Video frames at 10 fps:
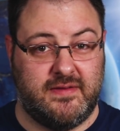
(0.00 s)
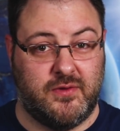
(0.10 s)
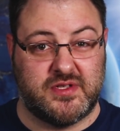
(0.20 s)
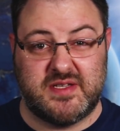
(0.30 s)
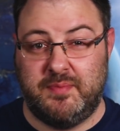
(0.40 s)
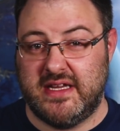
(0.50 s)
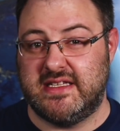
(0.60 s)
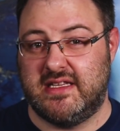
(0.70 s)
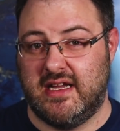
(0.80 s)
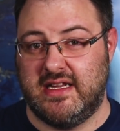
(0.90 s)
those
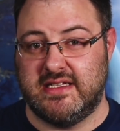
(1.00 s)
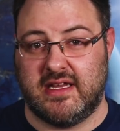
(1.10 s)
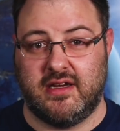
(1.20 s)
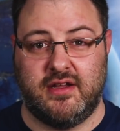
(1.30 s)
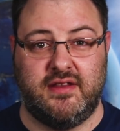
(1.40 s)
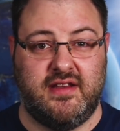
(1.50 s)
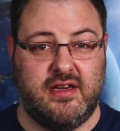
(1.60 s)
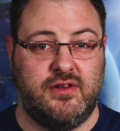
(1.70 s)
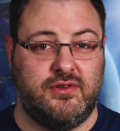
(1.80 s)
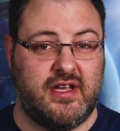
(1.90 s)
space studies can
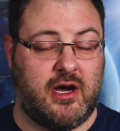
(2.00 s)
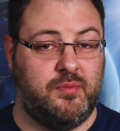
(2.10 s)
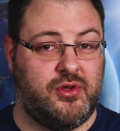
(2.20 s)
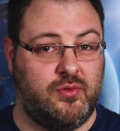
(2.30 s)
continue to help